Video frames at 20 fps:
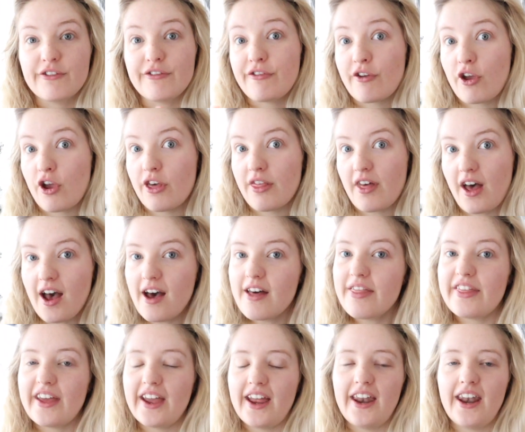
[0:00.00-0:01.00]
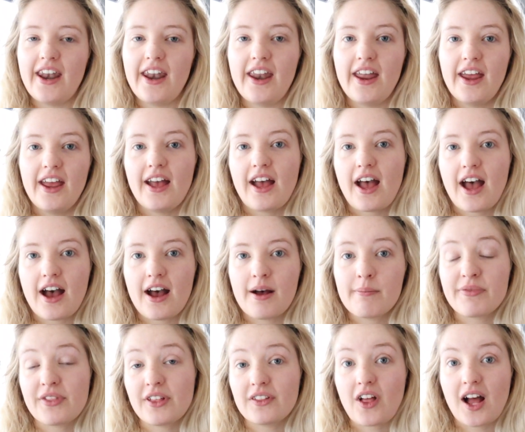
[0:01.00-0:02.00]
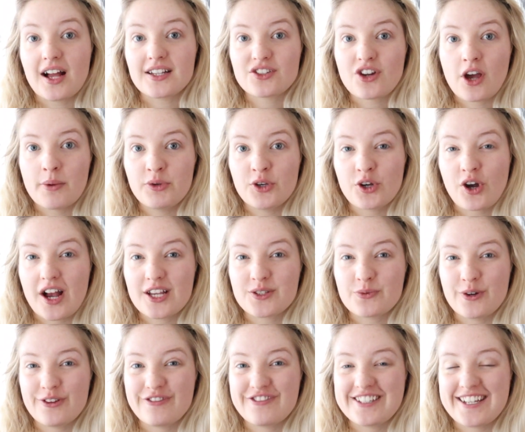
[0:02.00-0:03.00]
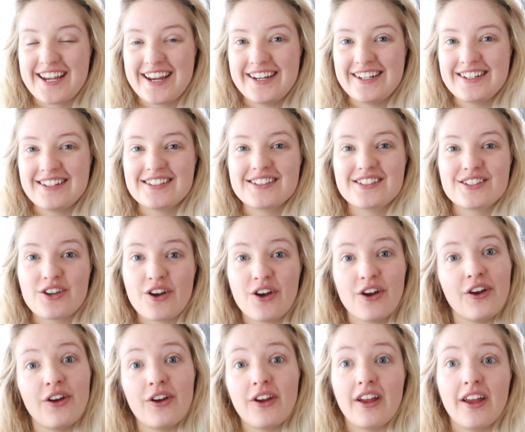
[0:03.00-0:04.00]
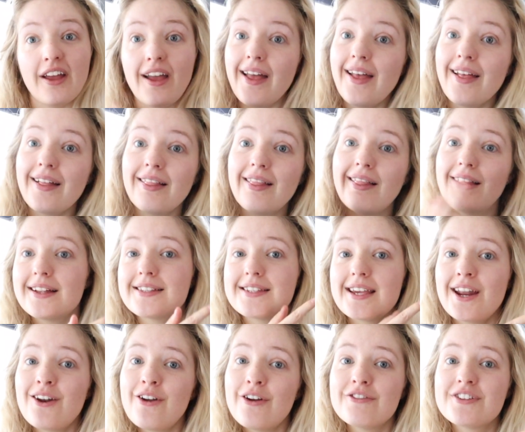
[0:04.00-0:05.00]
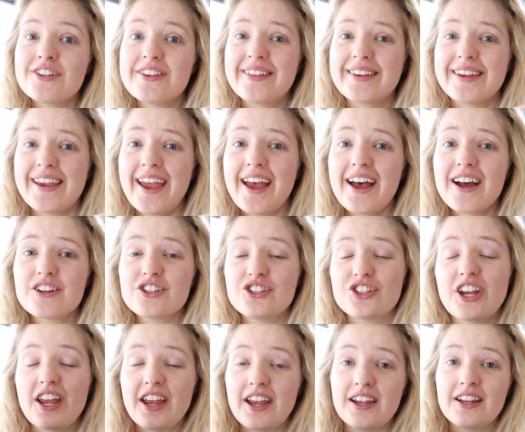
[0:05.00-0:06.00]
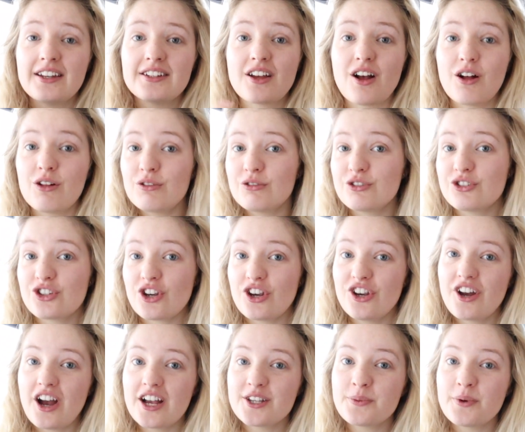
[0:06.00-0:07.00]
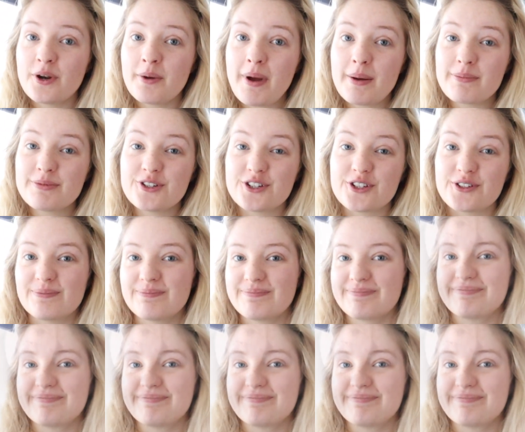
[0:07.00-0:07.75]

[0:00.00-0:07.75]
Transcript: further than um, the last time you guys would have seen. So let's head over to the couch and I'll show you guys what I'm up to.